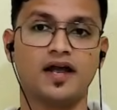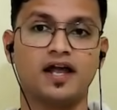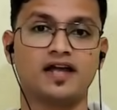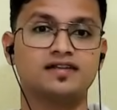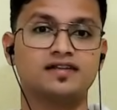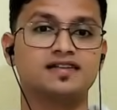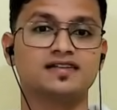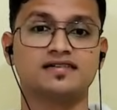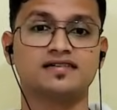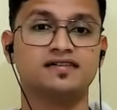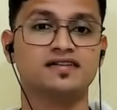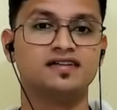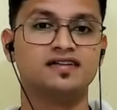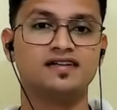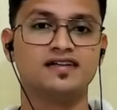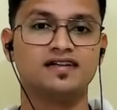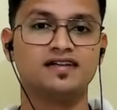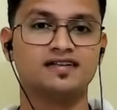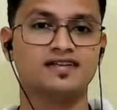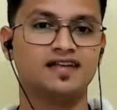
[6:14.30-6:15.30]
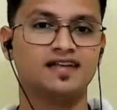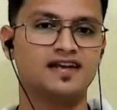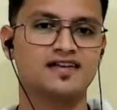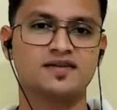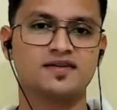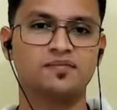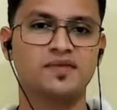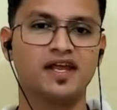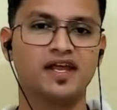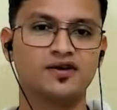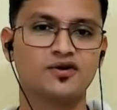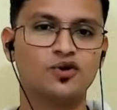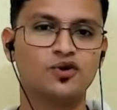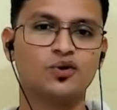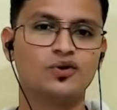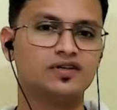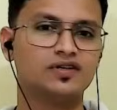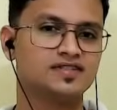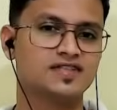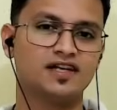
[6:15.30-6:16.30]
I think there are some like
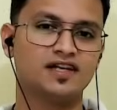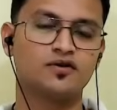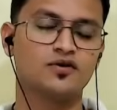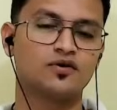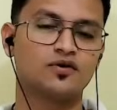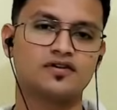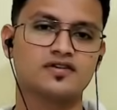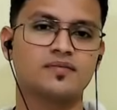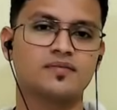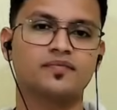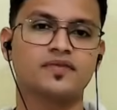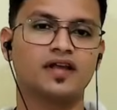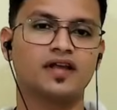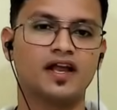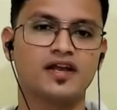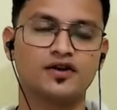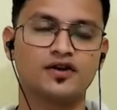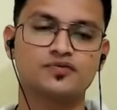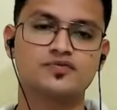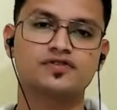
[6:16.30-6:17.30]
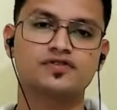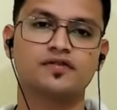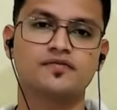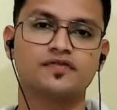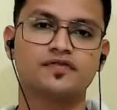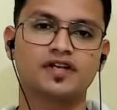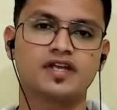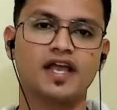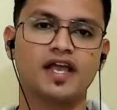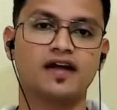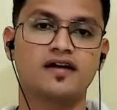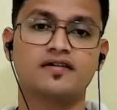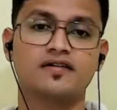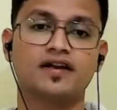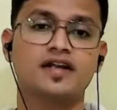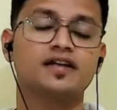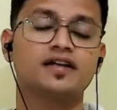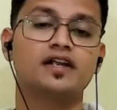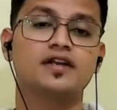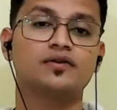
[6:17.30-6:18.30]
gold, silver or something kind of stuff in Kaggle,
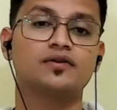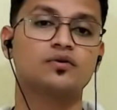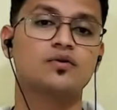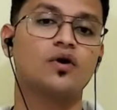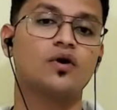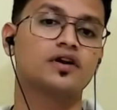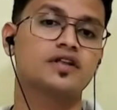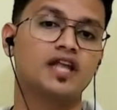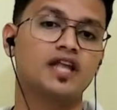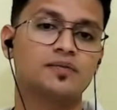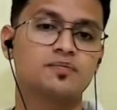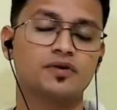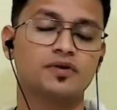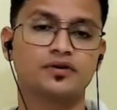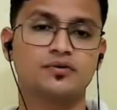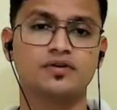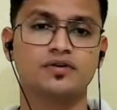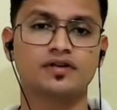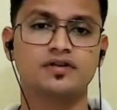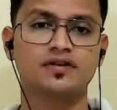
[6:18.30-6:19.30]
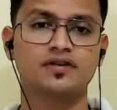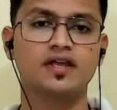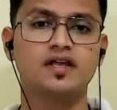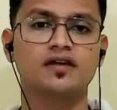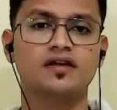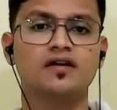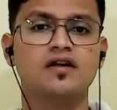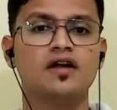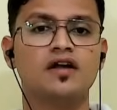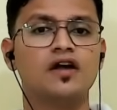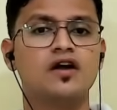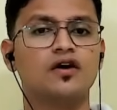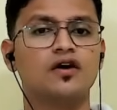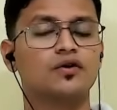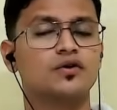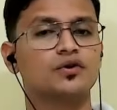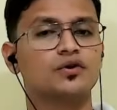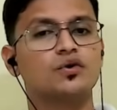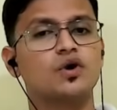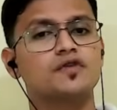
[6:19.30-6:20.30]
right? That you got that particular thing,
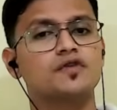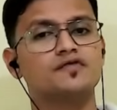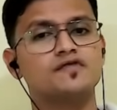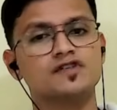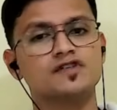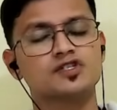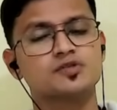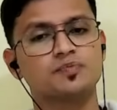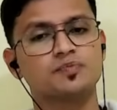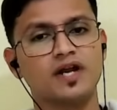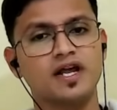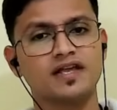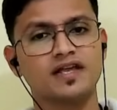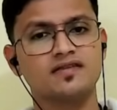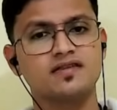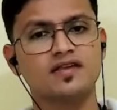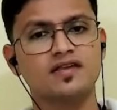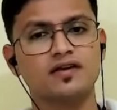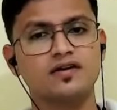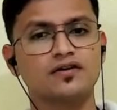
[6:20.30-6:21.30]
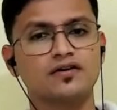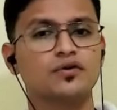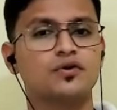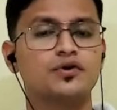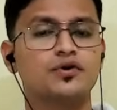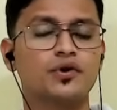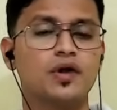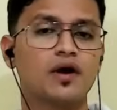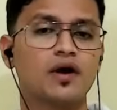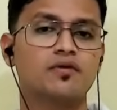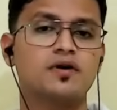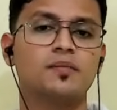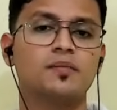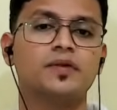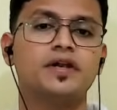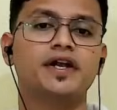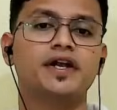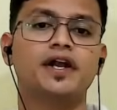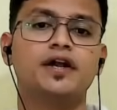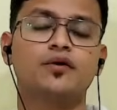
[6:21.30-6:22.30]
or you got first prize here, or you have
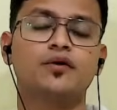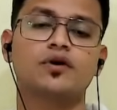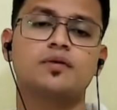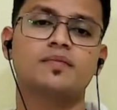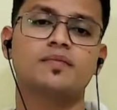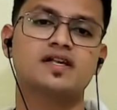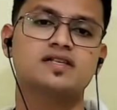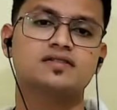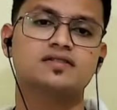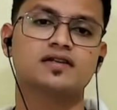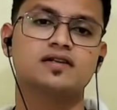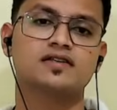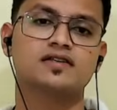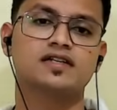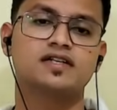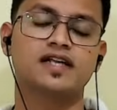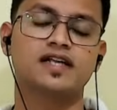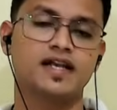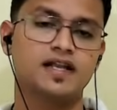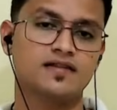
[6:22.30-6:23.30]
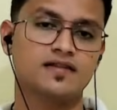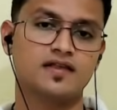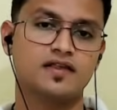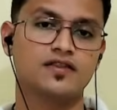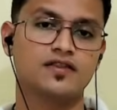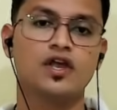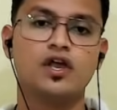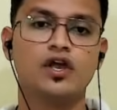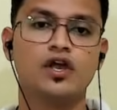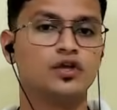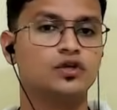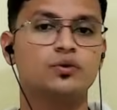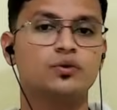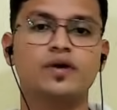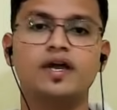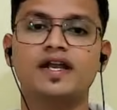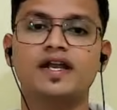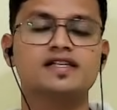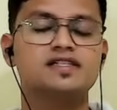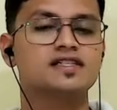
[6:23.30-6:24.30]
completed your master's in data science.
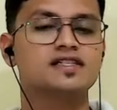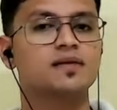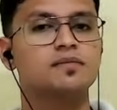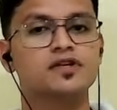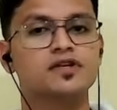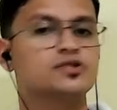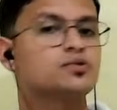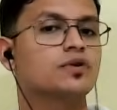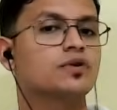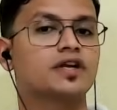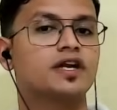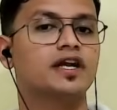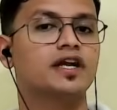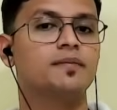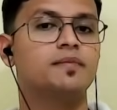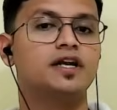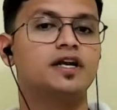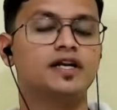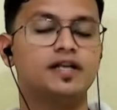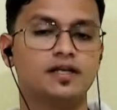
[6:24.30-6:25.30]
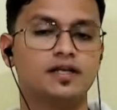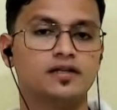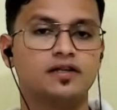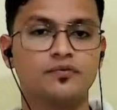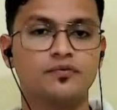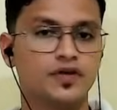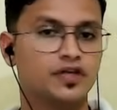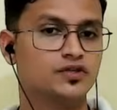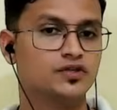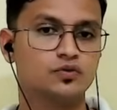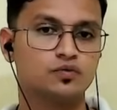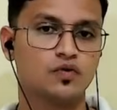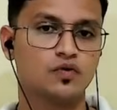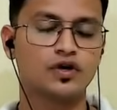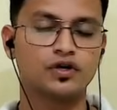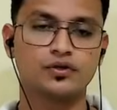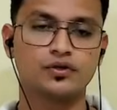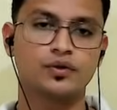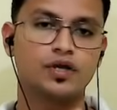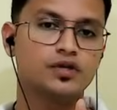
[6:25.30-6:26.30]
You can establish your credibility the way you
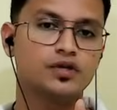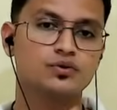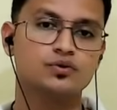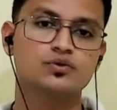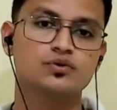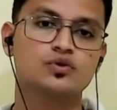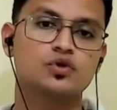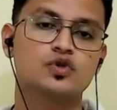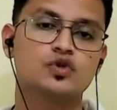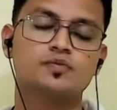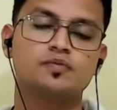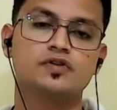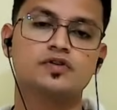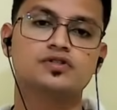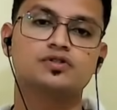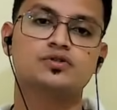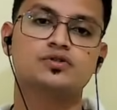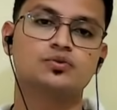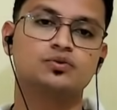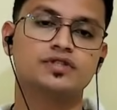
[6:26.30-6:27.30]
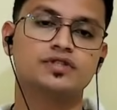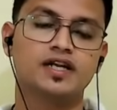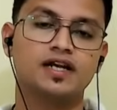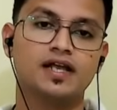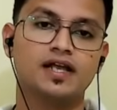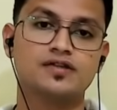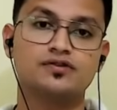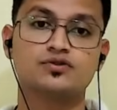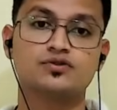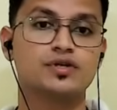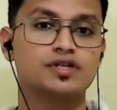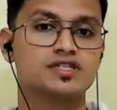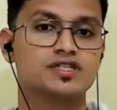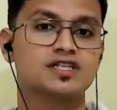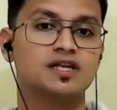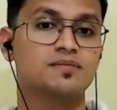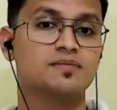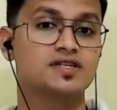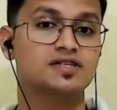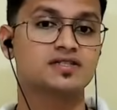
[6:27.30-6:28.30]
want. You can use those first two, three lines to
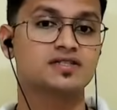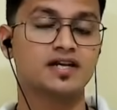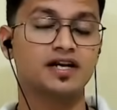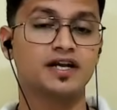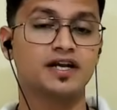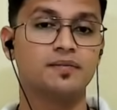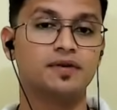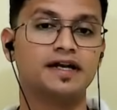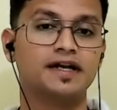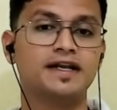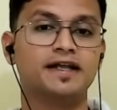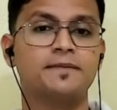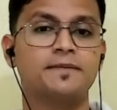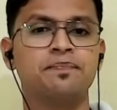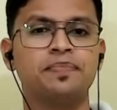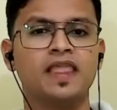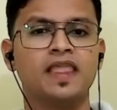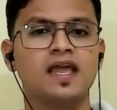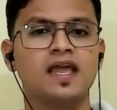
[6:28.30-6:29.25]
establish credibility.